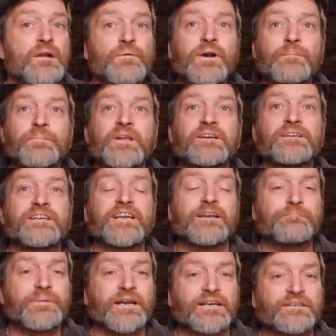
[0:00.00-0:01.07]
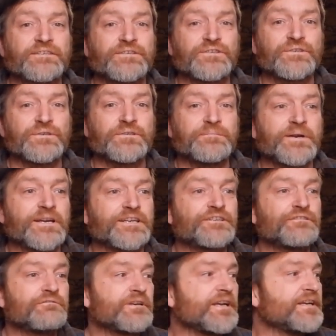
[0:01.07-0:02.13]
Well, I'm going to get back to my
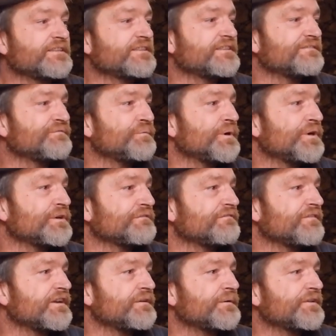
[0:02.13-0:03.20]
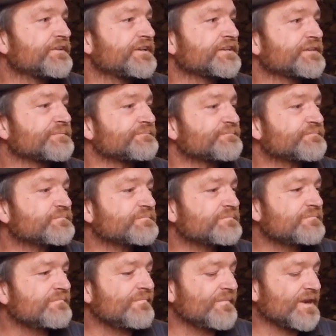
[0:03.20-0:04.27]
creative workflow, I think.
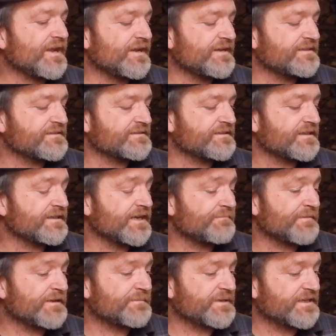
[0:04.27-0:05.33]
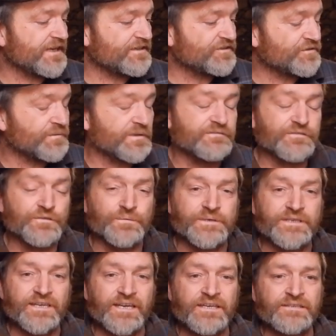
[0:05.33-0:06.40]
And yeah, maybe catch you over the
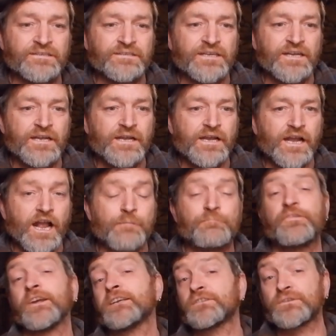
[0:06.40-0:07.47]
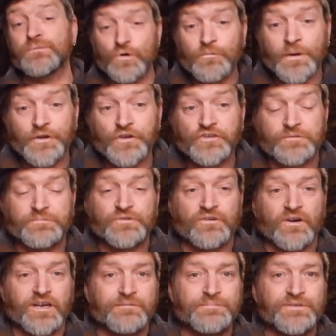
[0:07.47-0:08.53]
weekend. Thanks to all my new
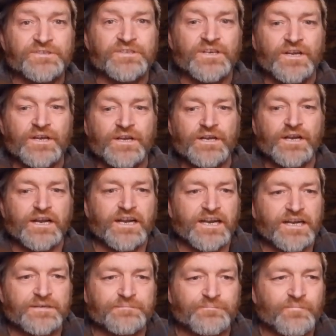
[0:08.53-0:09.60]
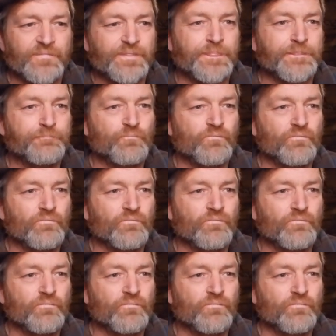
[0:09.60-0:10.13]
subscribers. Yeah,